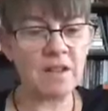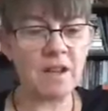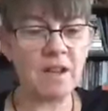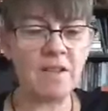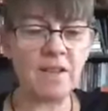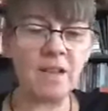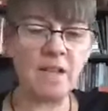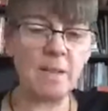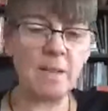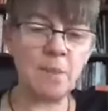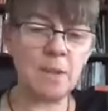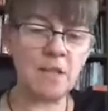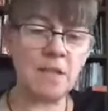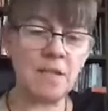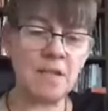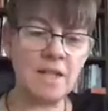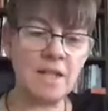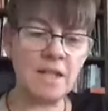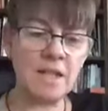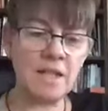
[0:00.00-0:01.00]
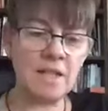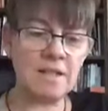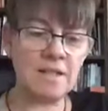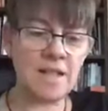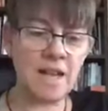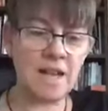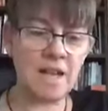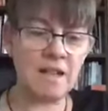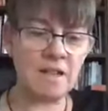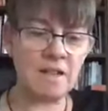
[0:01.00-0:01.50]
and then immediately
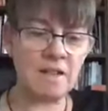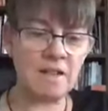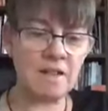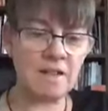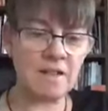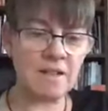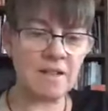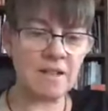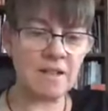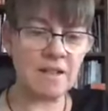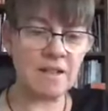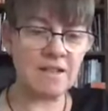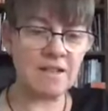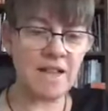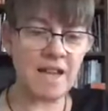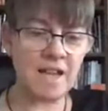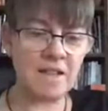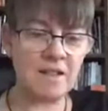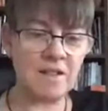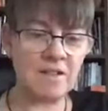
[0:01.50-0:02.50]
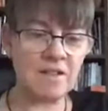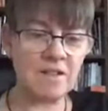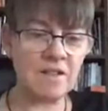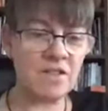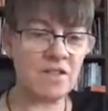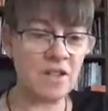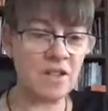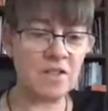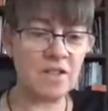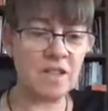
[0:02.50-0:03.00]
tense
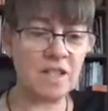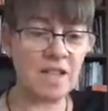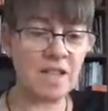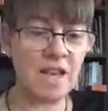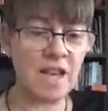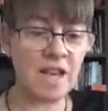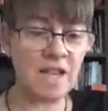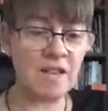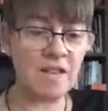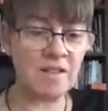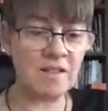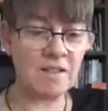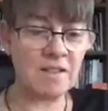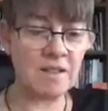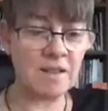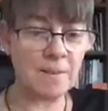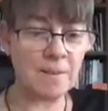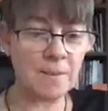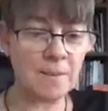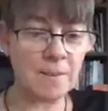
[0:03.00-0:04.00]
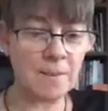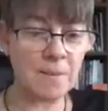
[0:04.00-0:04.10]
just in case.